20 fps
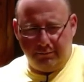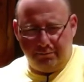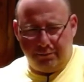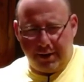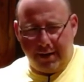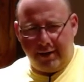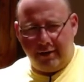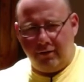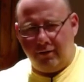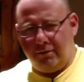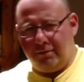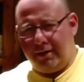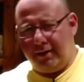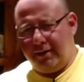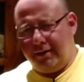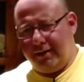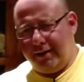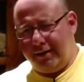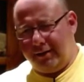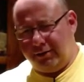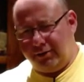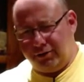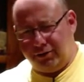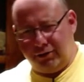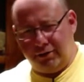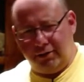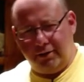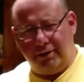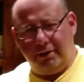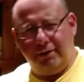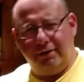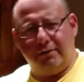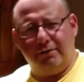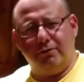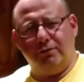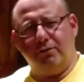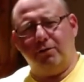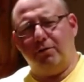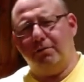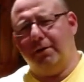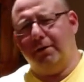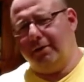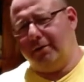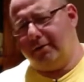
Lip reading: better in my last year because all my